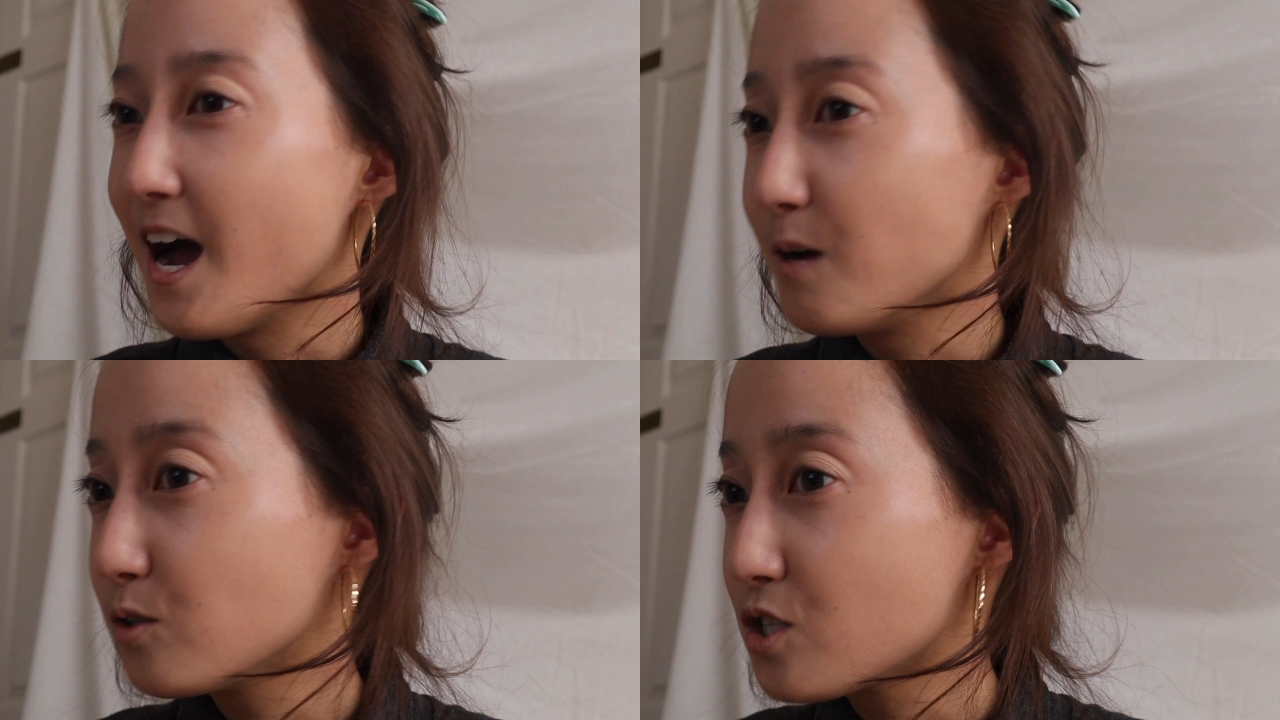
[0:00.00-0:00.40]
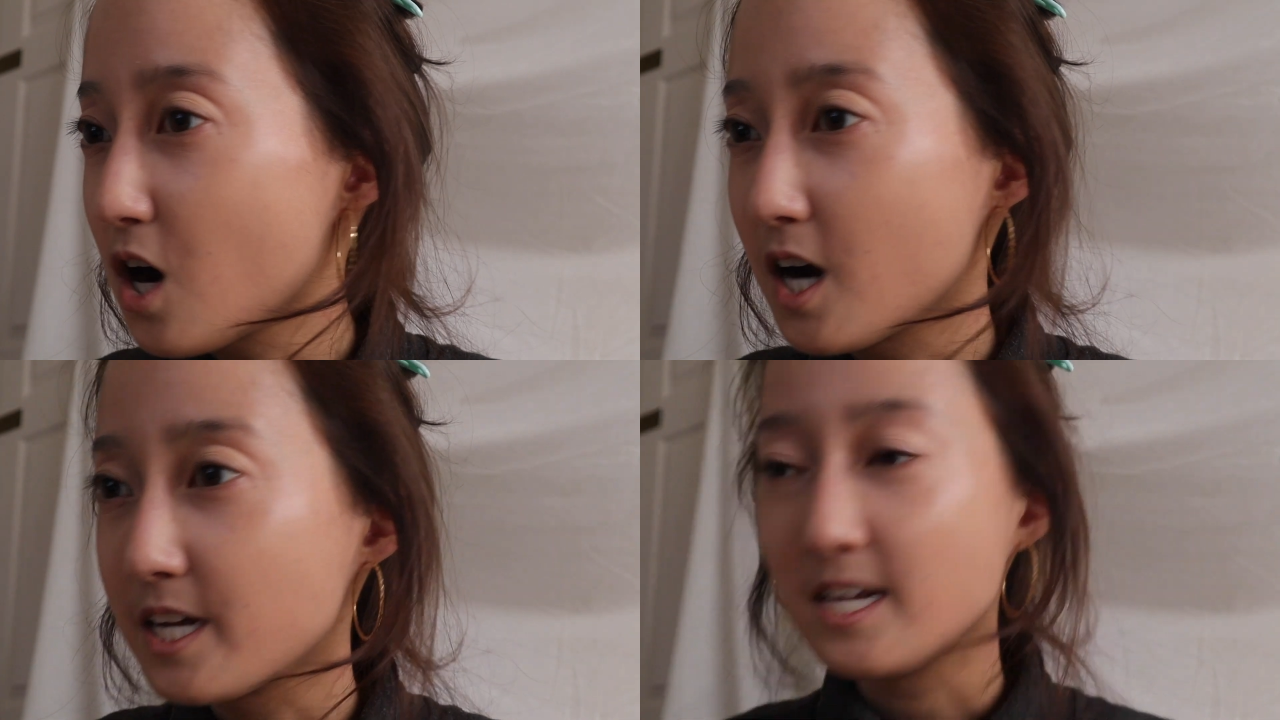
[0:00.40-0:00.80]
I will
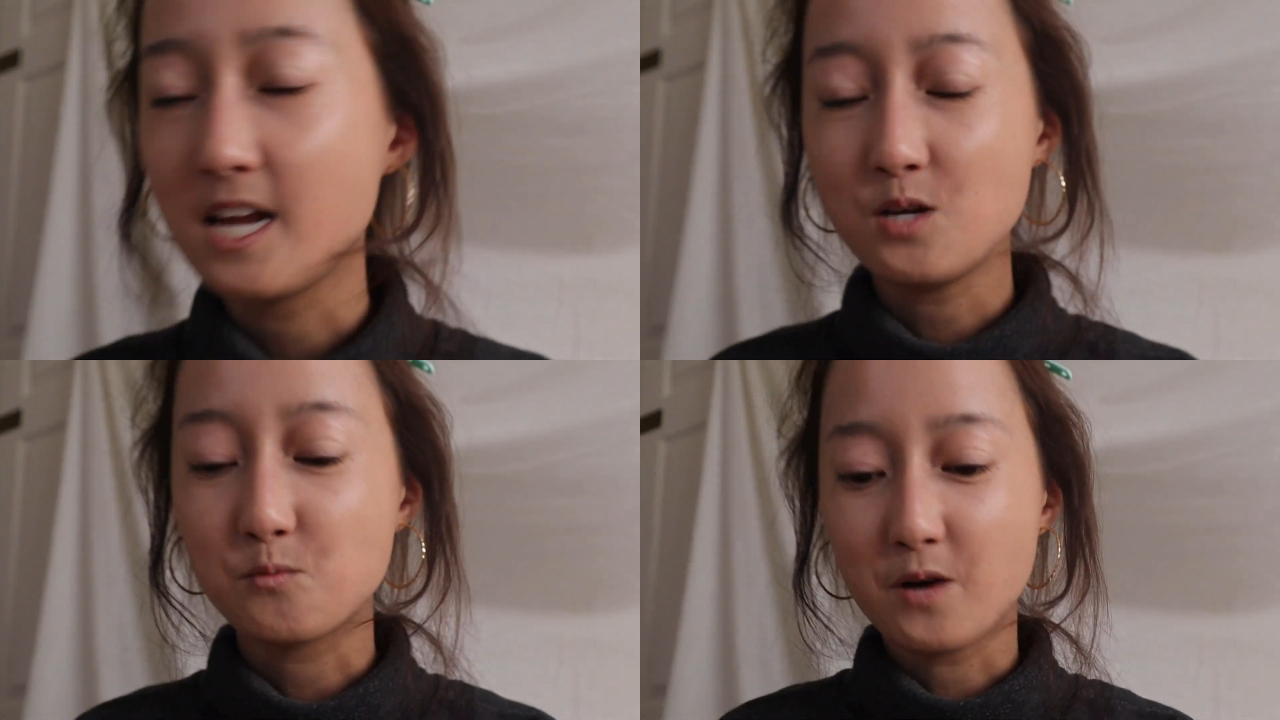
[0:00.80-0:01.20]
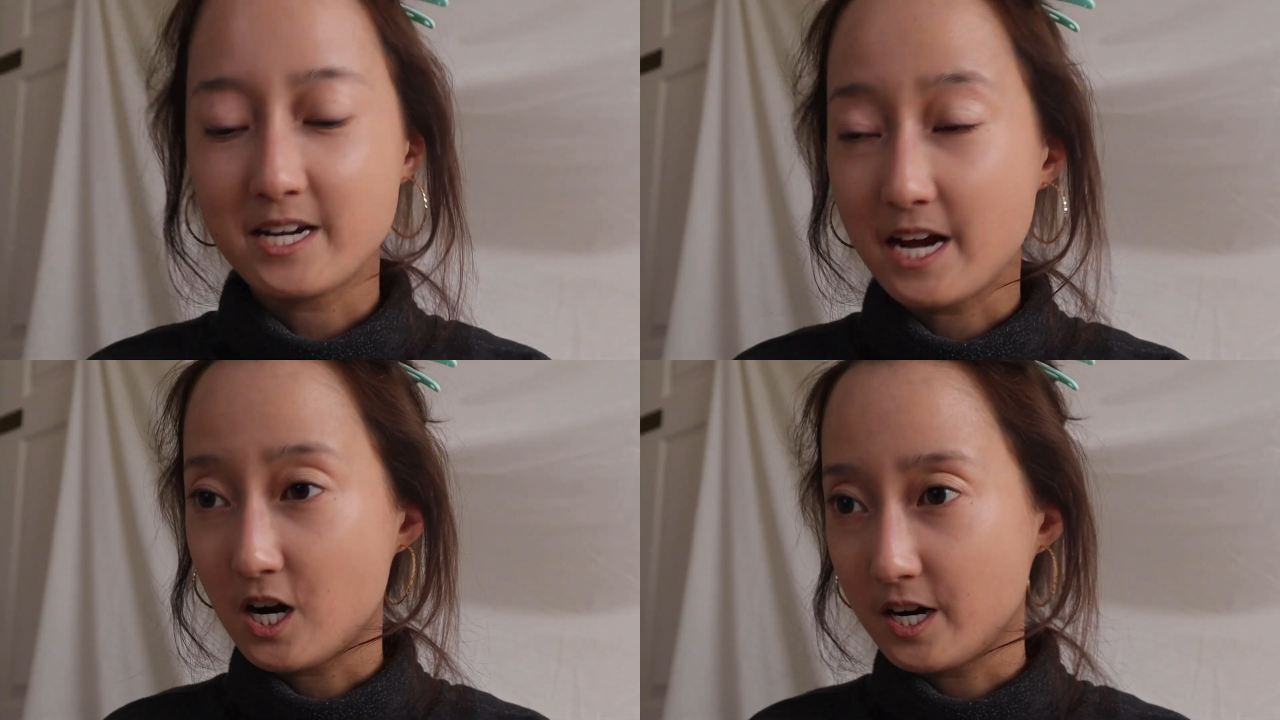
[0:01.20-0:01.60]
target any
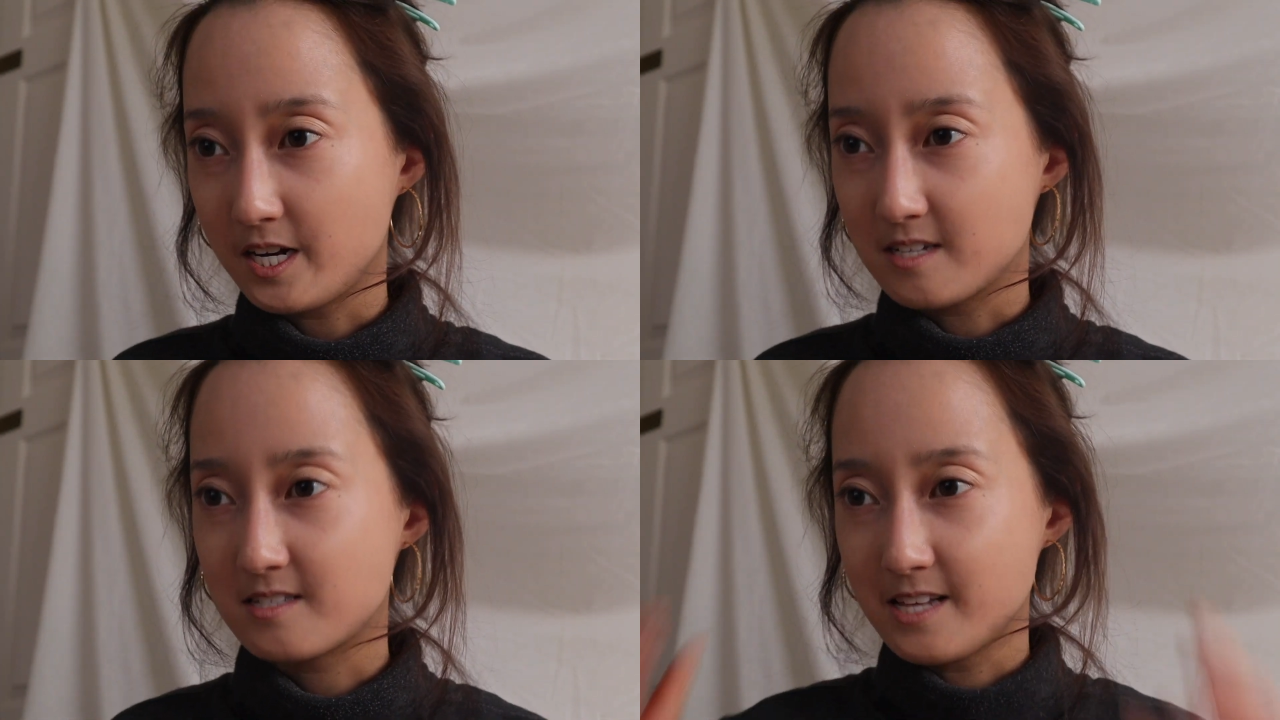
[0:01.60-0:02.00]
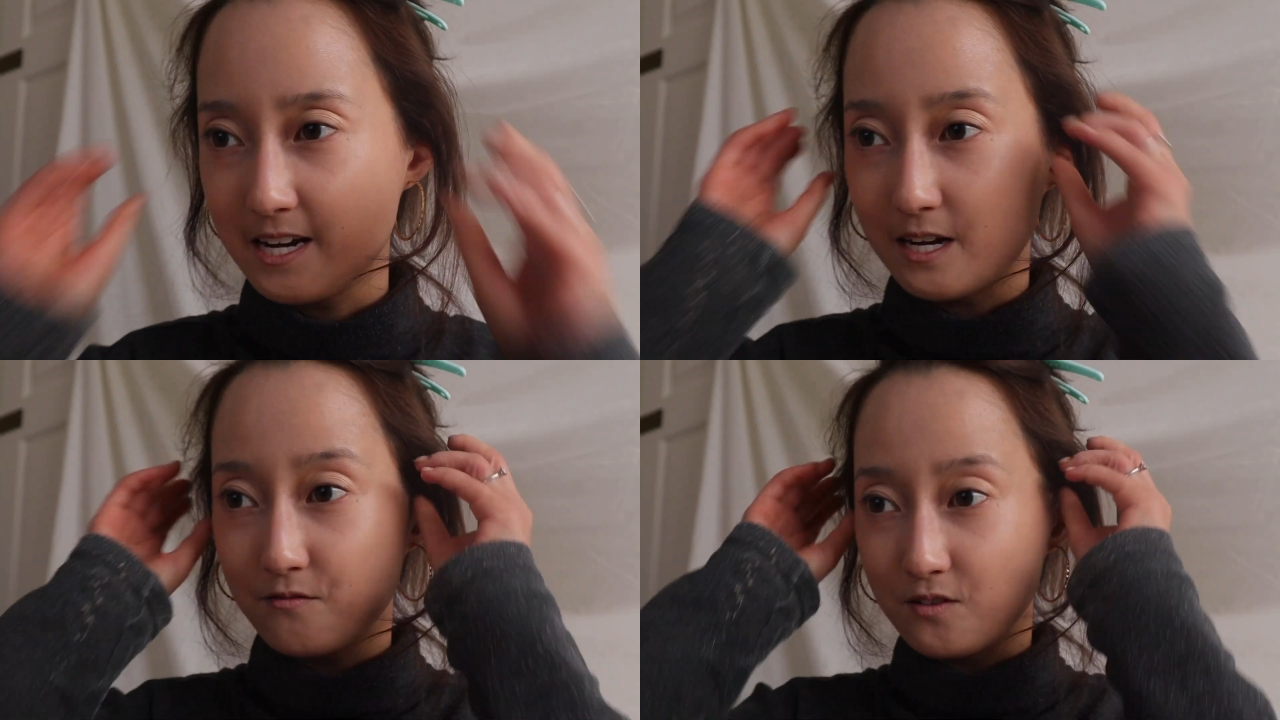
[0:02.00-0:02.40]
red areas
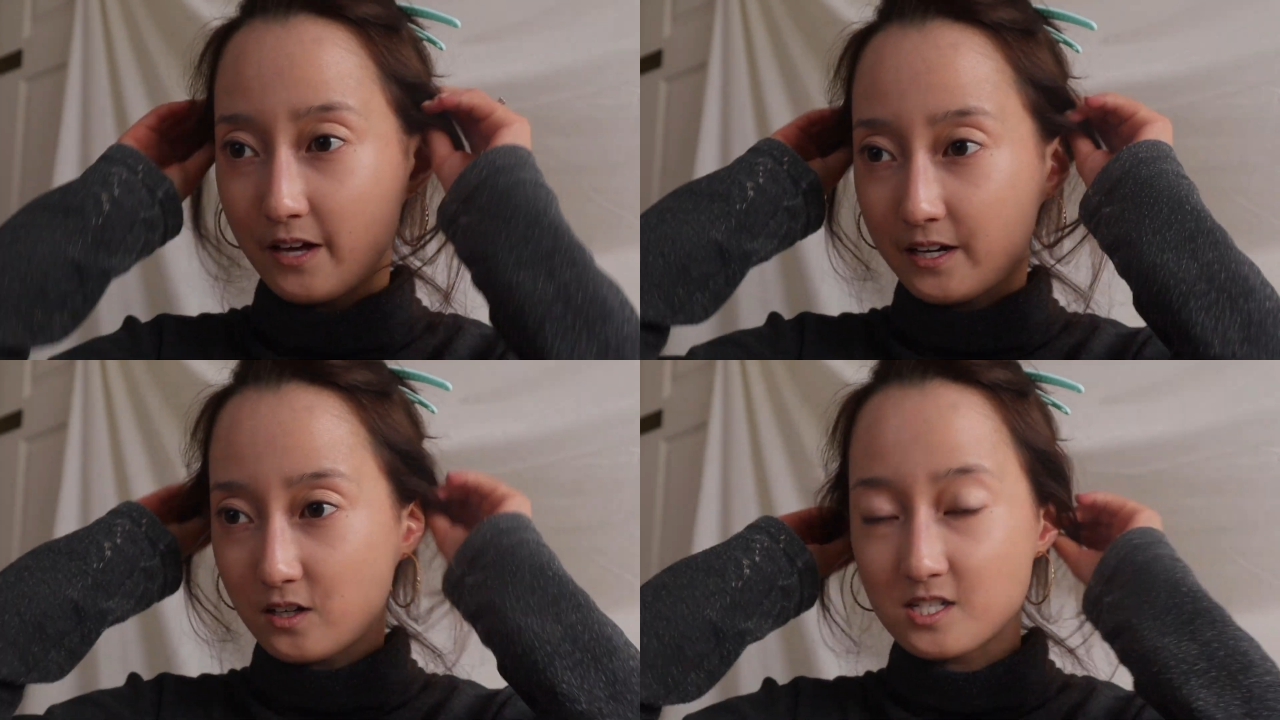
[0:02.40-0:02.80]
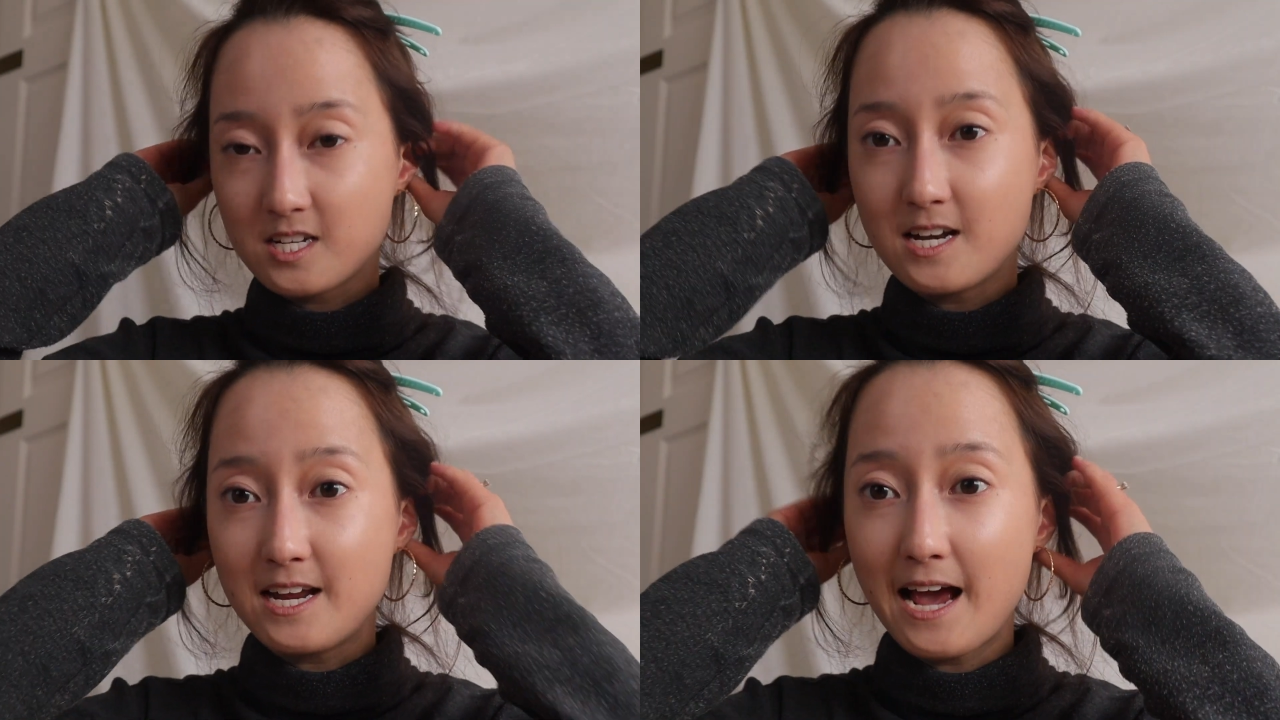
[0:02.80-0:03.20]
that I feel like are
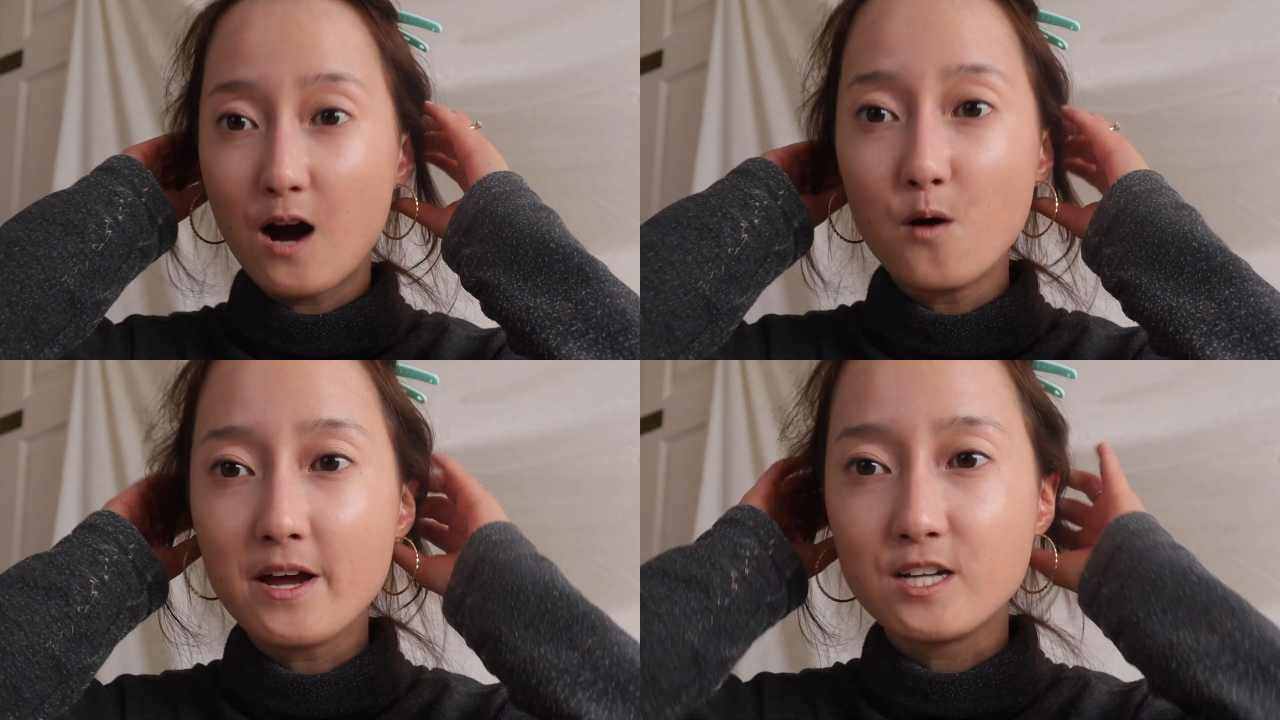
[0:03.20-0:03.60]
standing out,